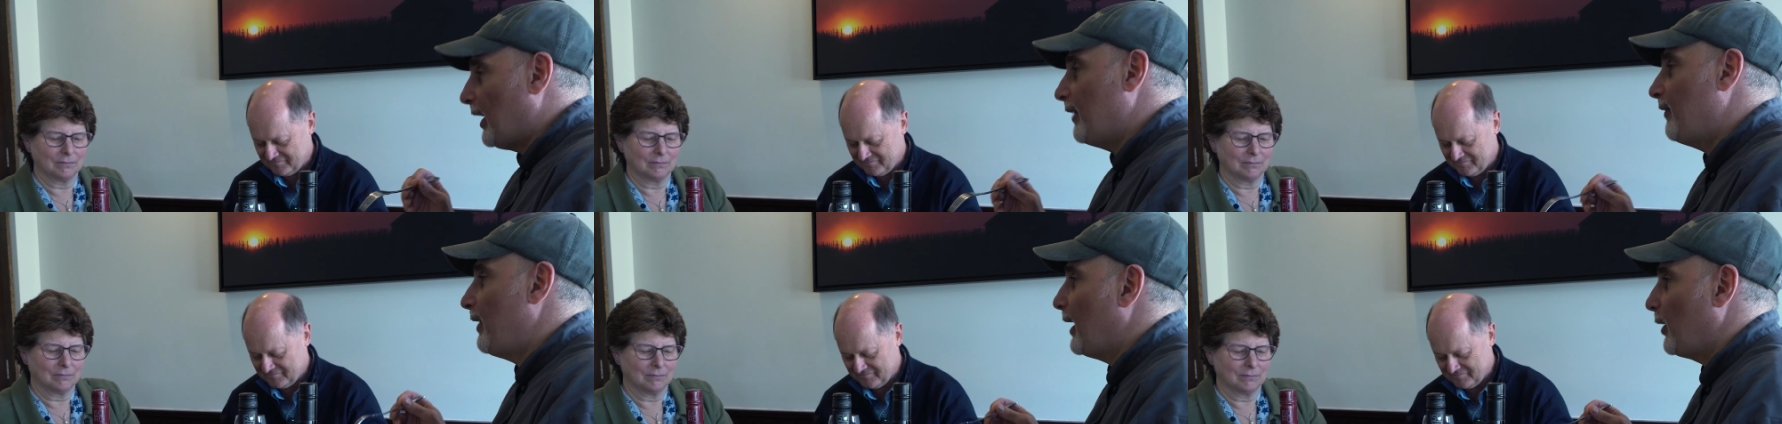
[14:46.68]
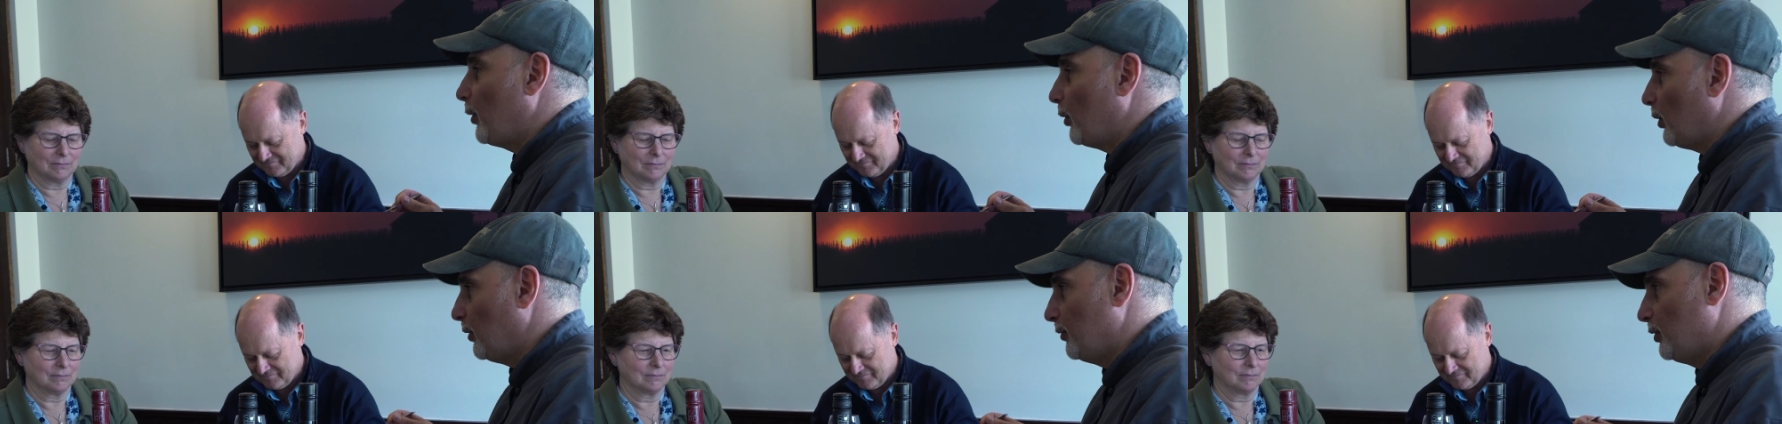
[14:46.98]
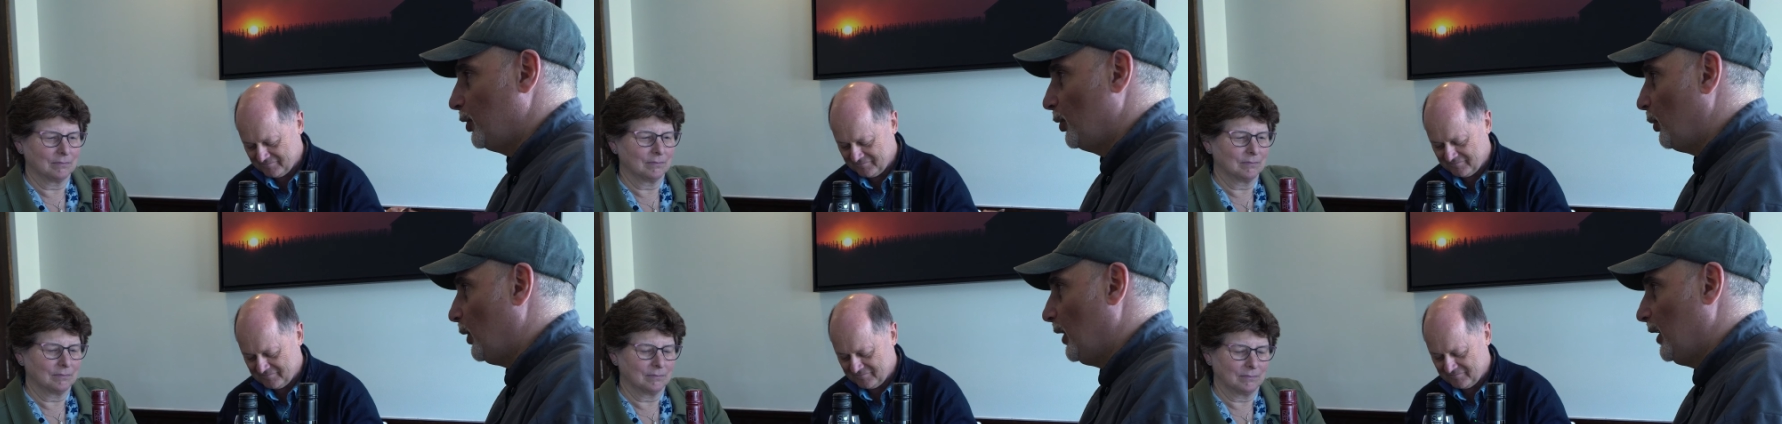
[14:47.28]
Speaker 1: So I've had all
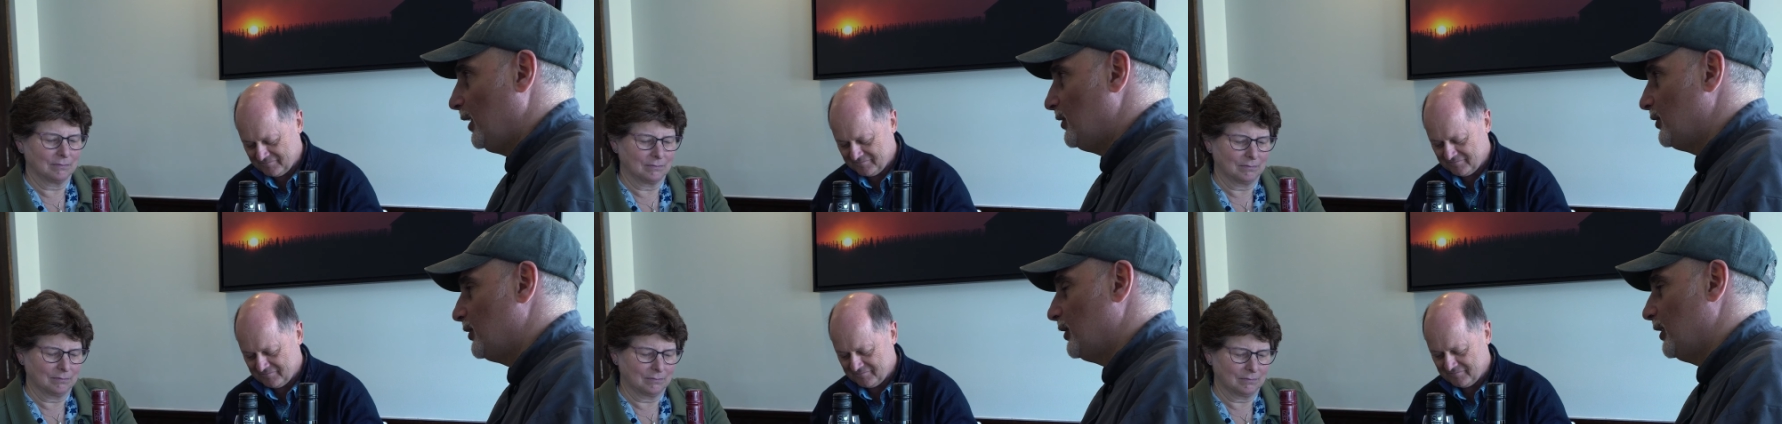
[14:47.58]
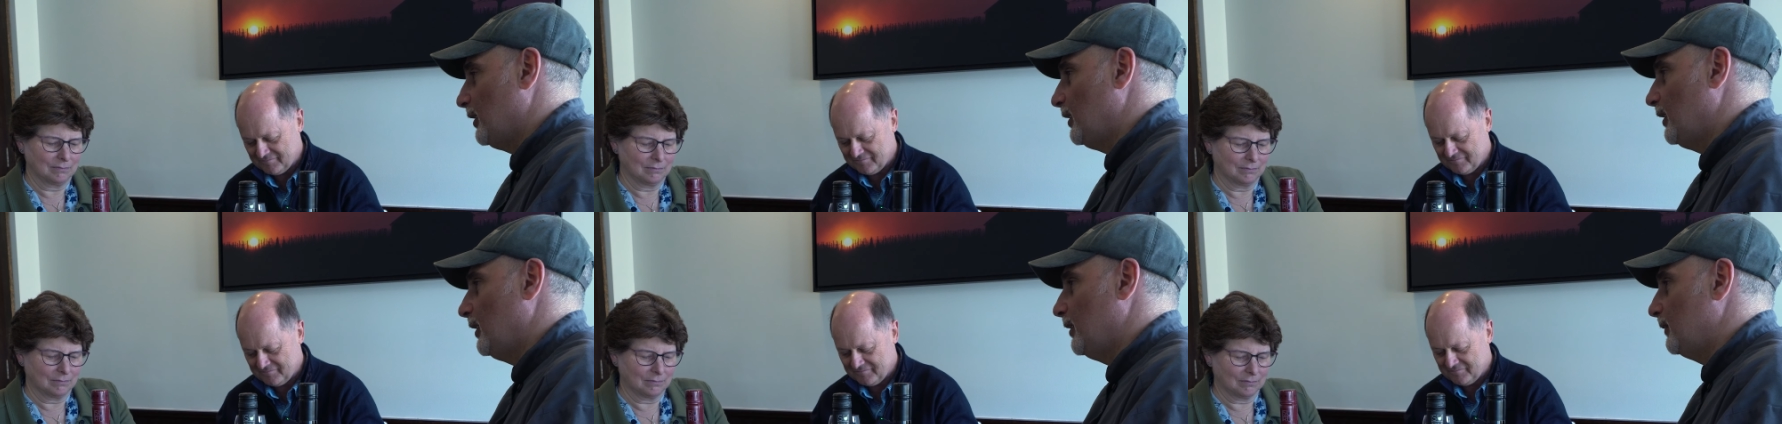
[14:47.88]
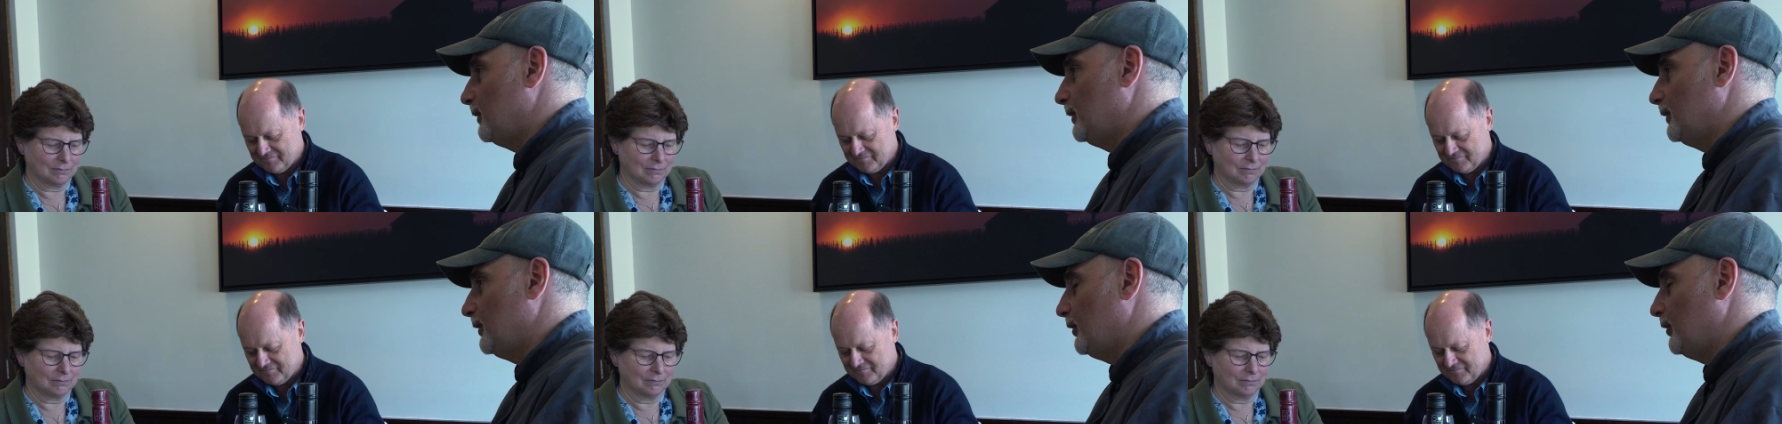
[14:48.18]
of your wines, and
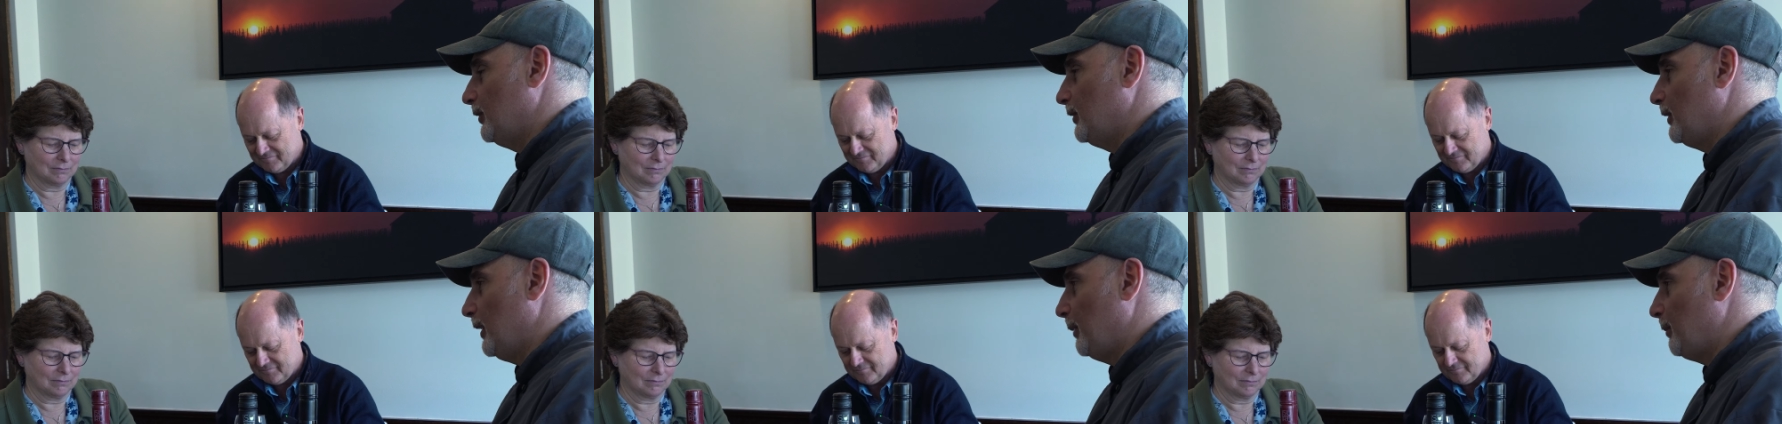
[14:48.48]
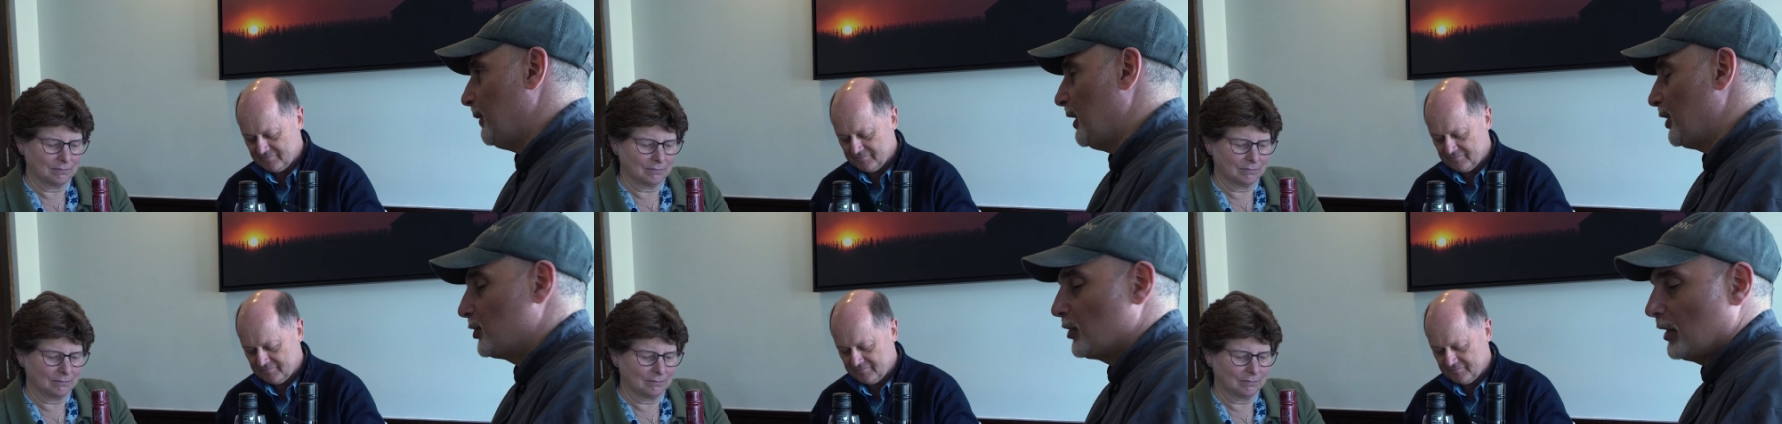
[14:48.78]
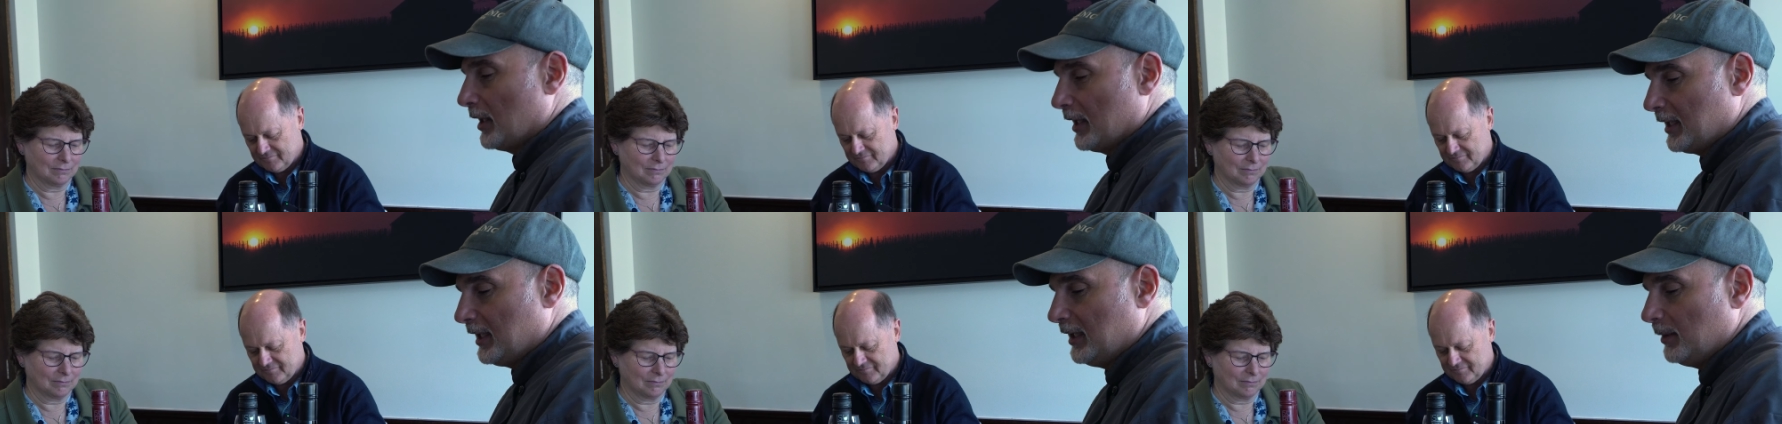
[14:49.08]
I'm not
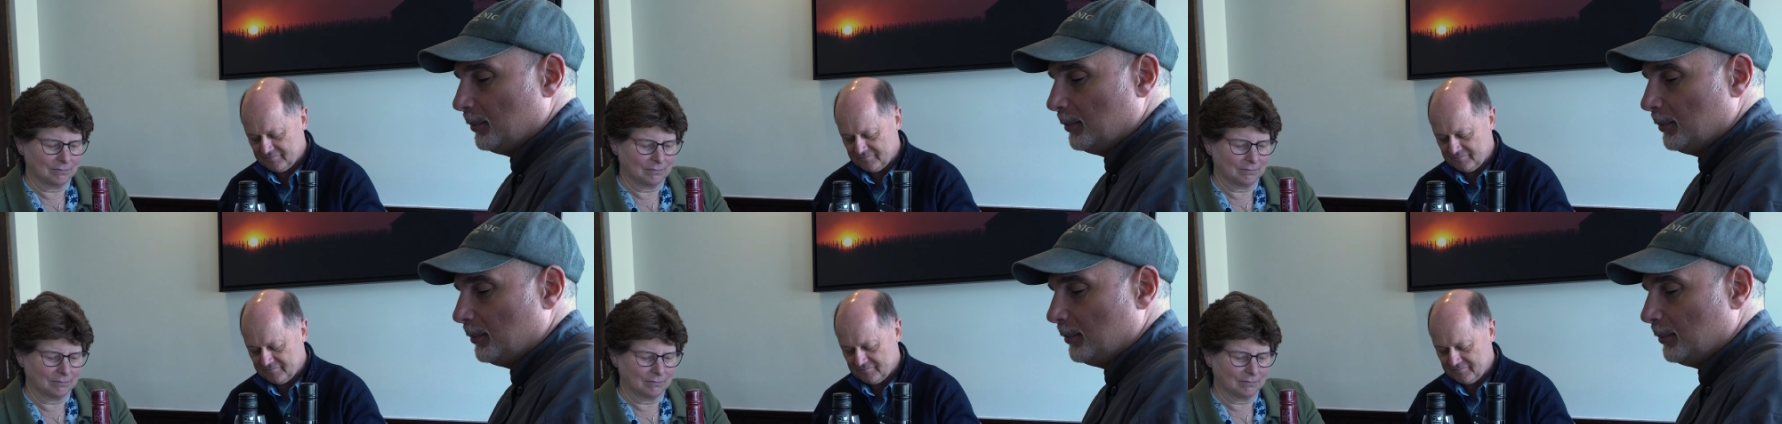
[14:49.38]
trying to